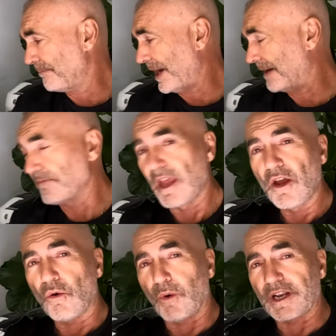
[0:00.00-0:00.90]
But
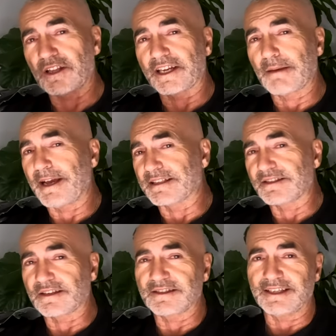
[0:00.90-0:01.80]
what I like about
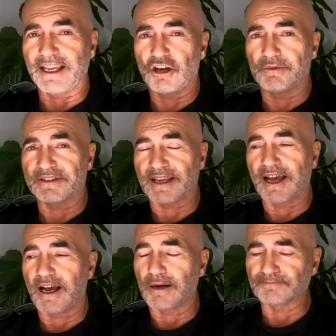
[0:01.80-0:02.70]
6D helmets
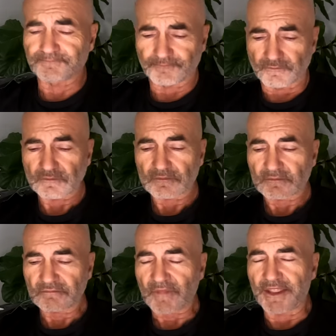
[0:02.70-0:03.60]
are
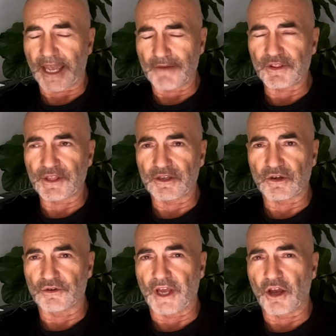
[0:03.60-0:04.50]
they have a thing
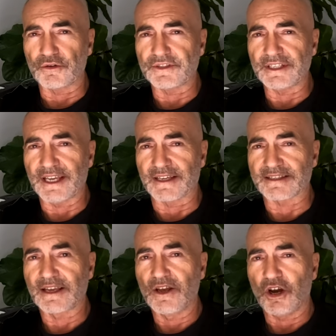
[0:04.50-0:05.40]
called
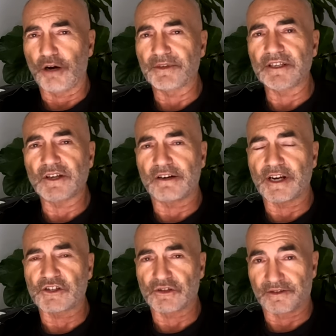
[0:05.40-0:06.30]
ODS,
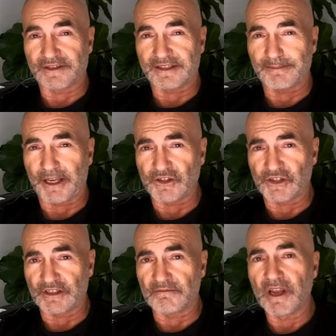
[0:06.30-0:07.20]
omnidirectional
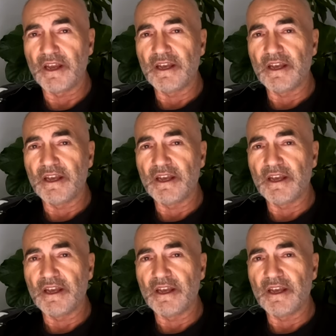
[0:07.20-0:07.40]
suspension.